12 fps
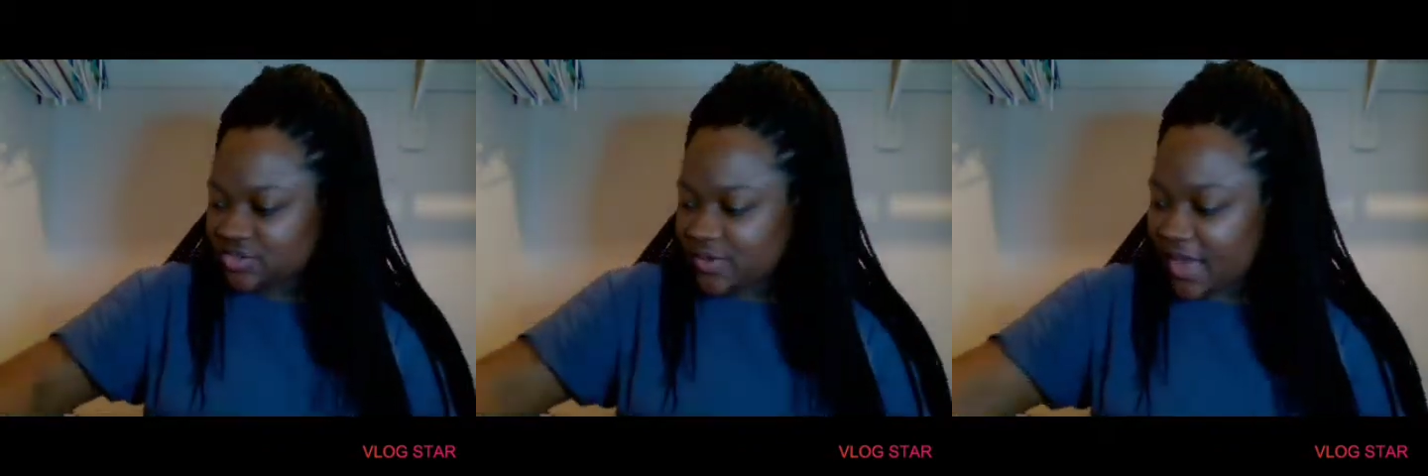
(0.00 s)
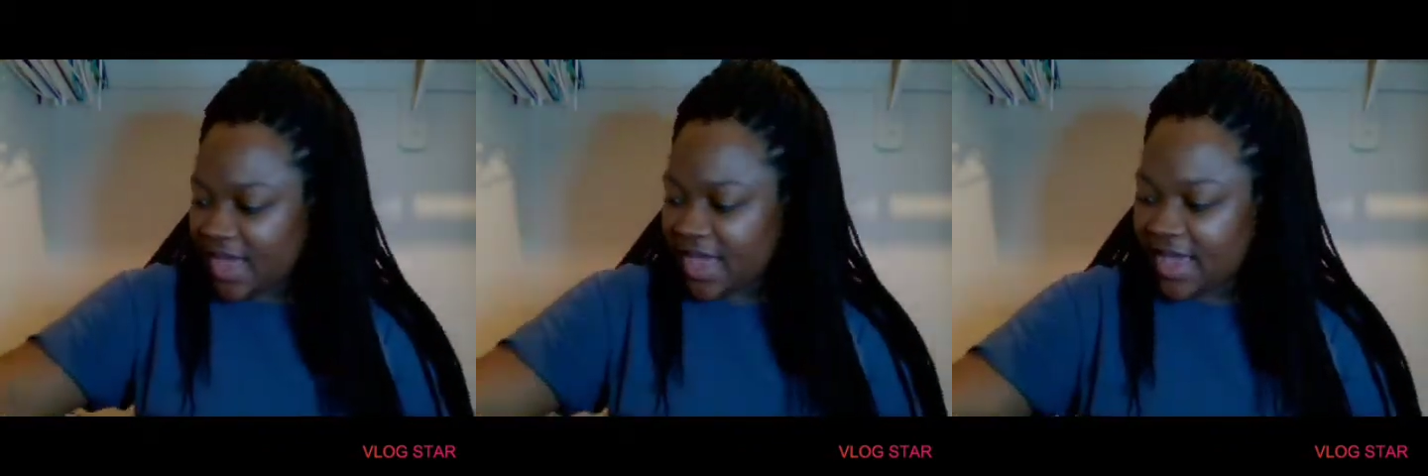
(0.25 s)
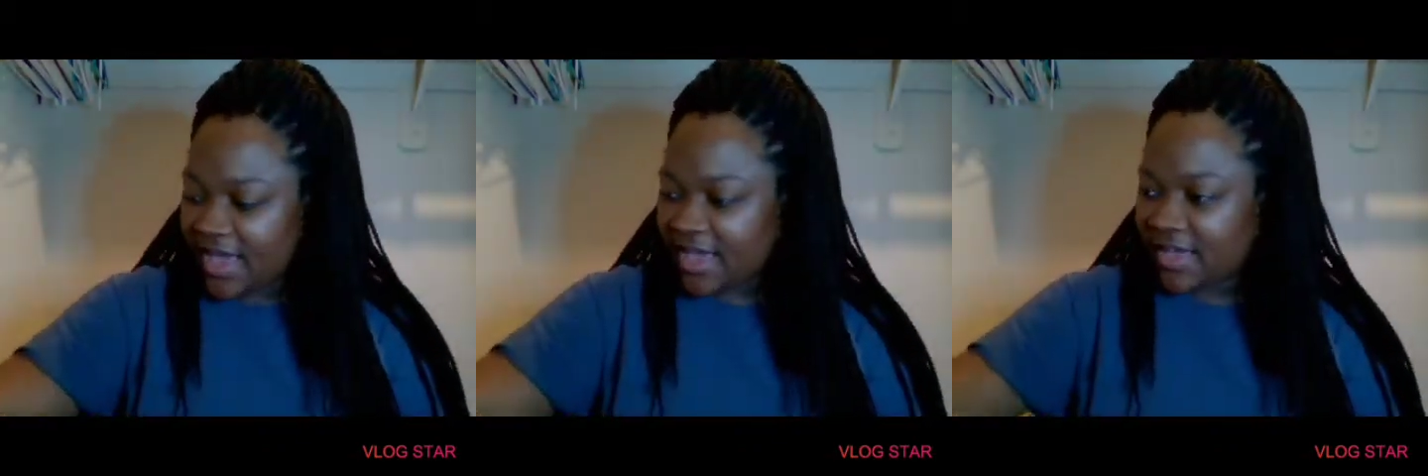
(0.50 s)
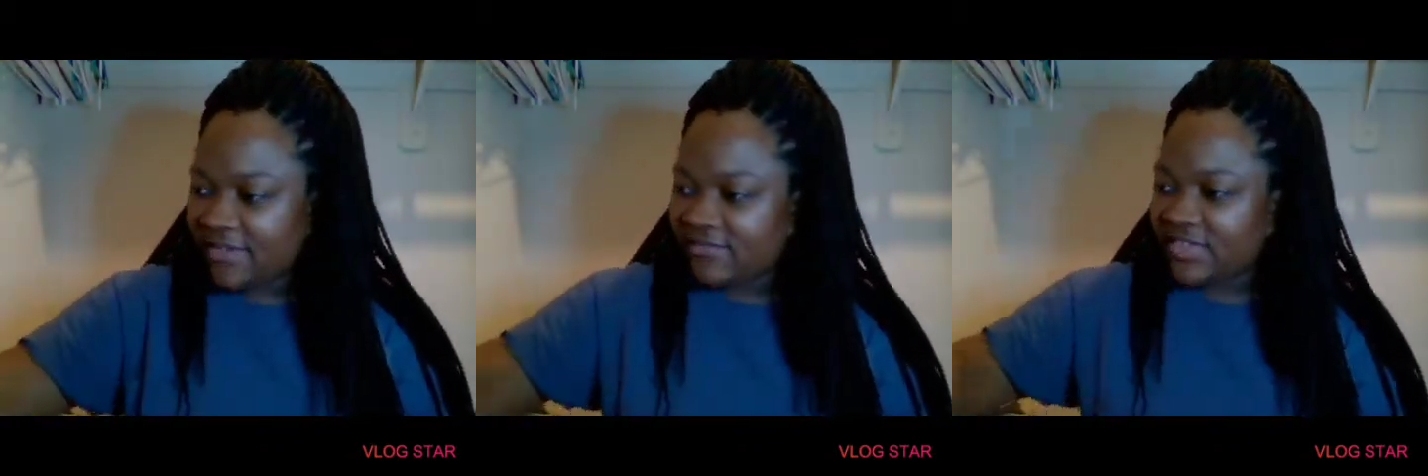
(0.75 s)
you
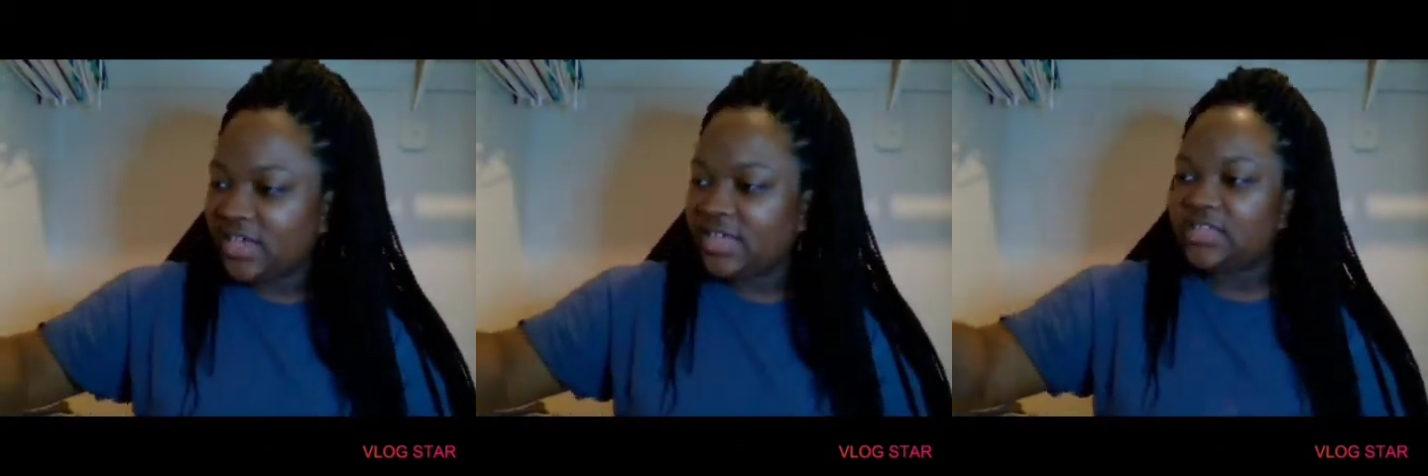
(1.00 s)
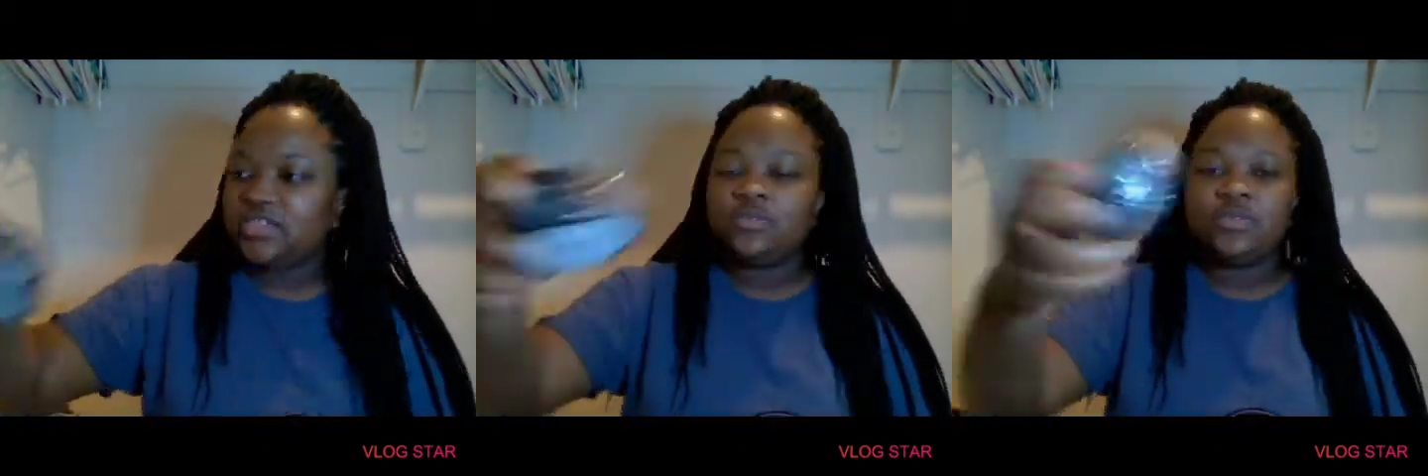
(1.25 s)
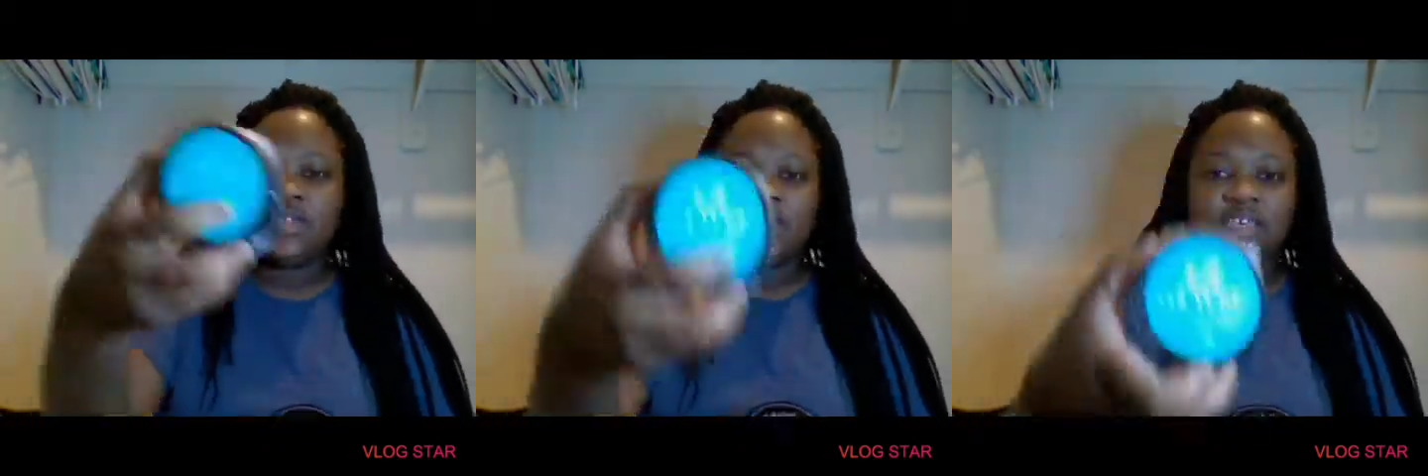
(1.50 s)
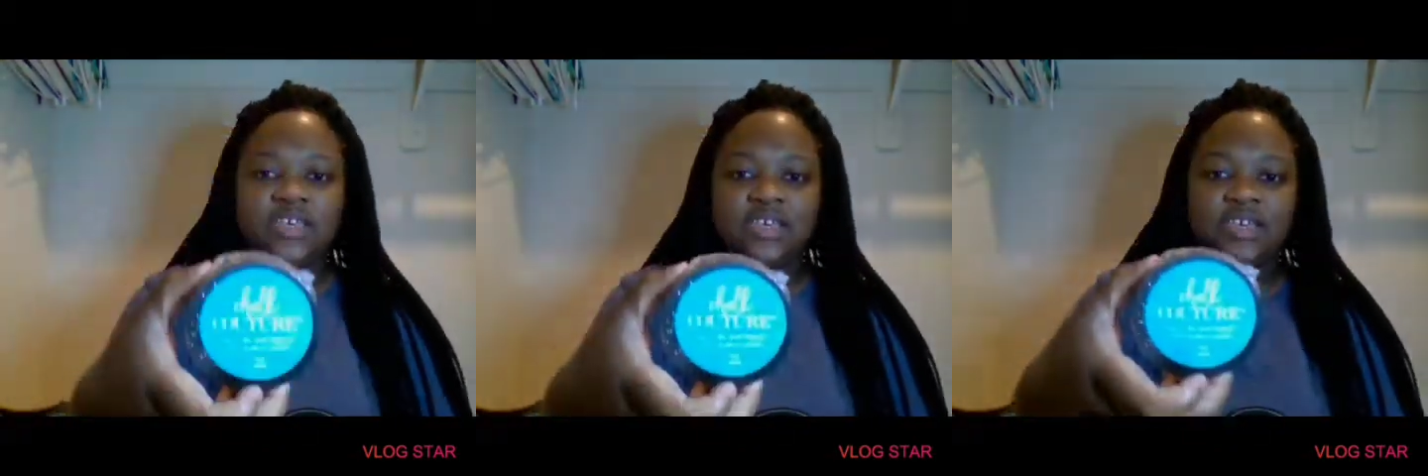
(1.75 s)
have that you
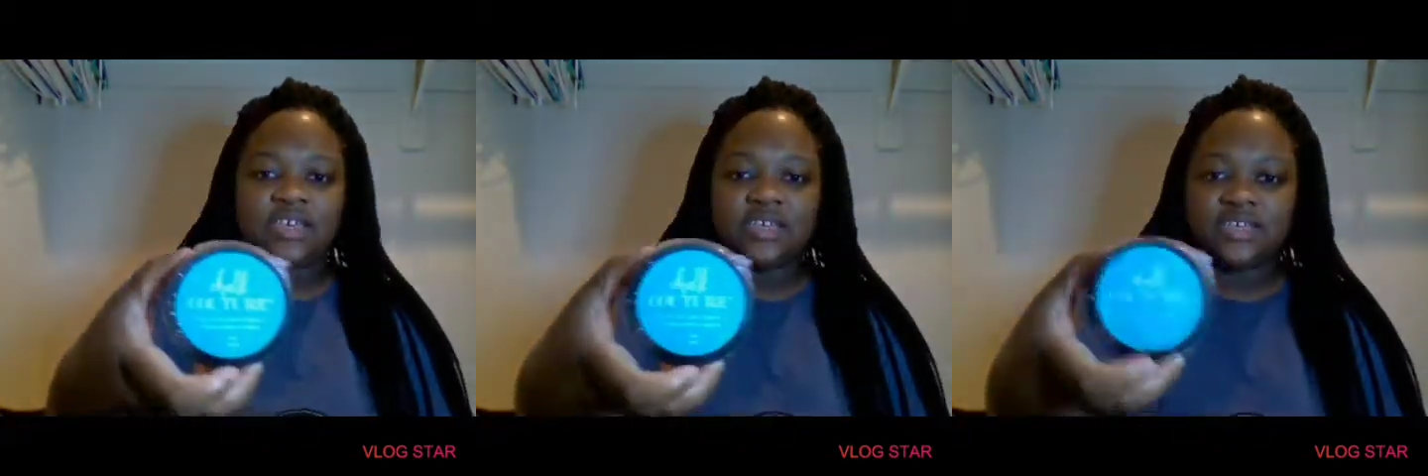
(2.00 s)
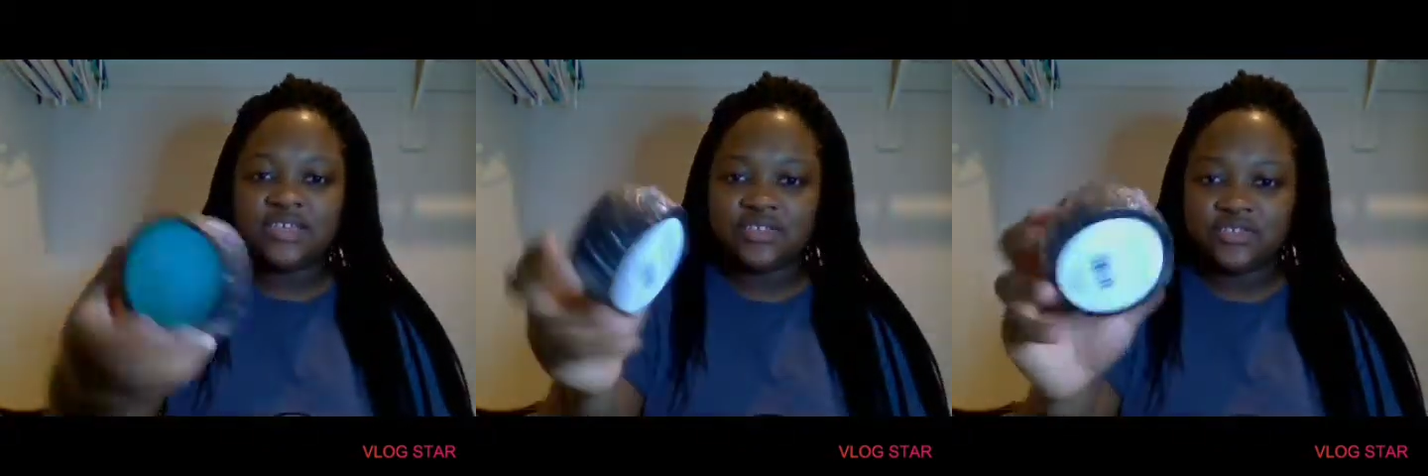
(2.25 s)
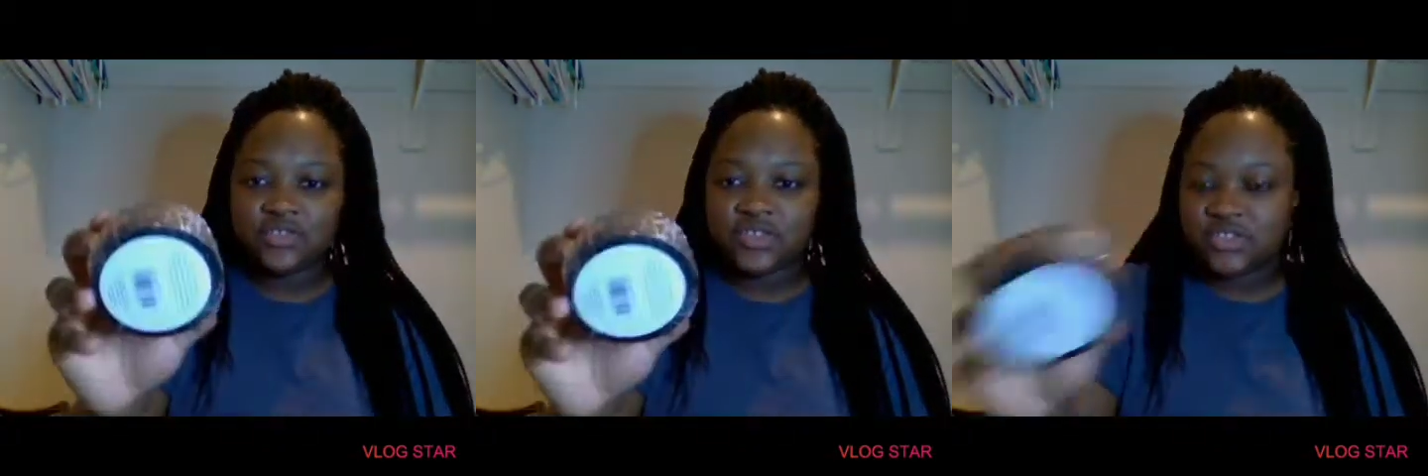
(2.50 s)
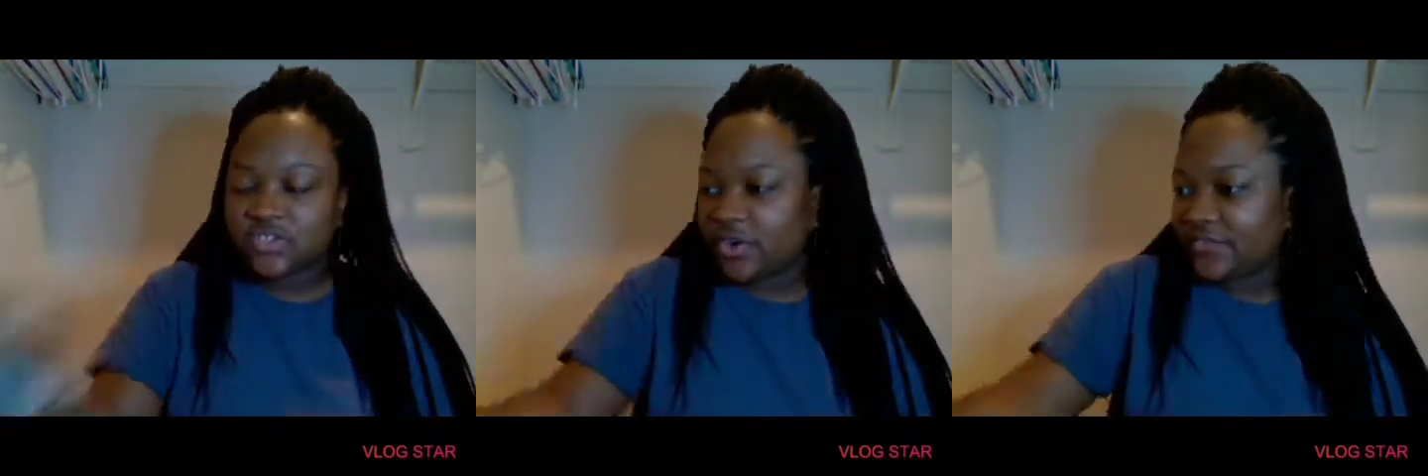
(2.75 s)
can get. These are the
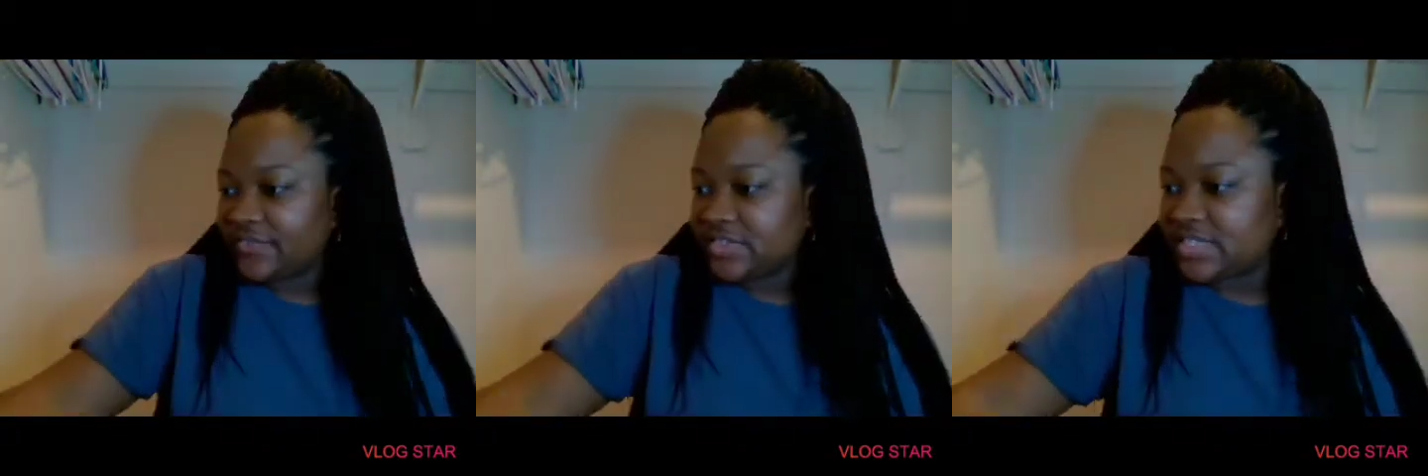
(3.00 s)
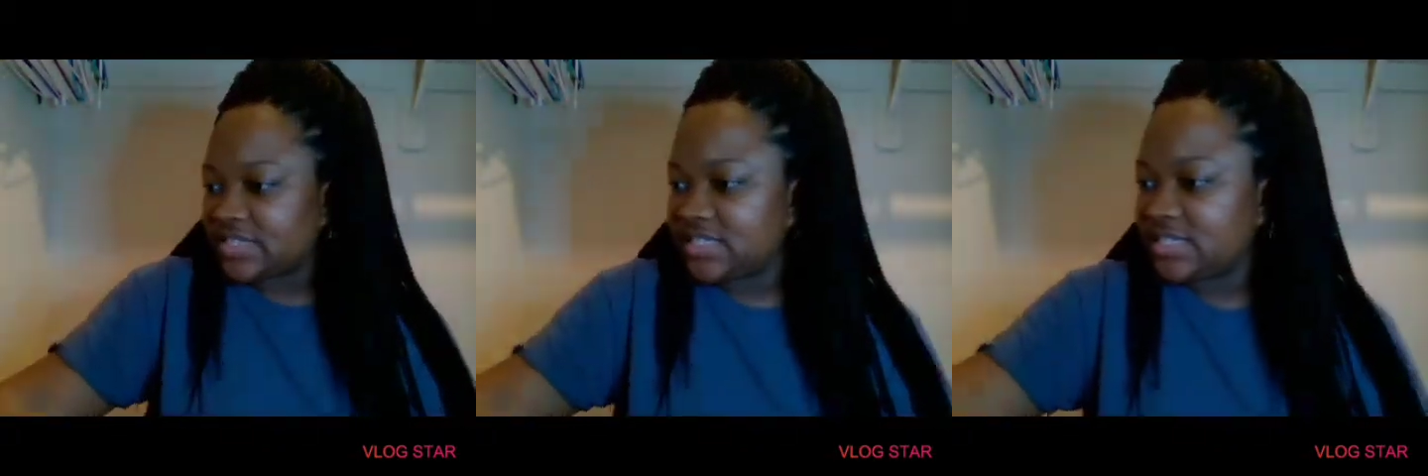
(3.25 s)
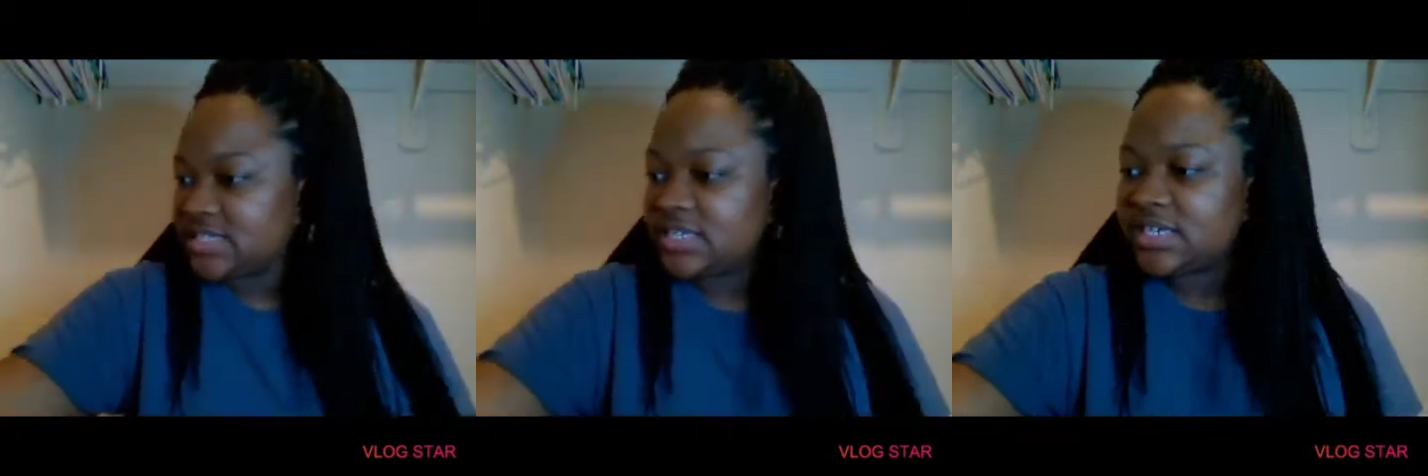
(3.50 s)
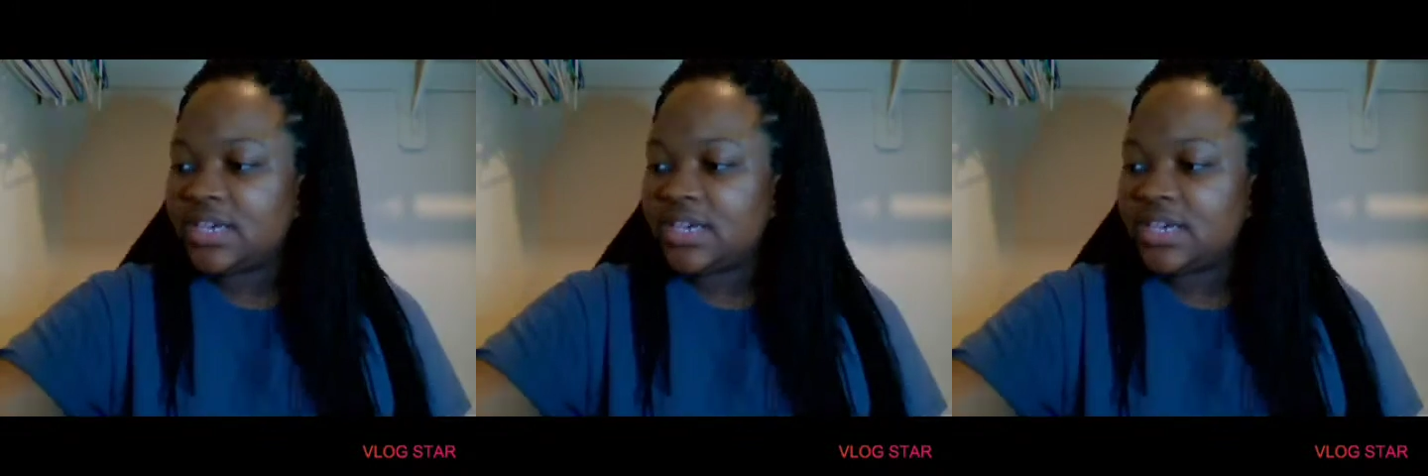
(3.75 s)
surfaces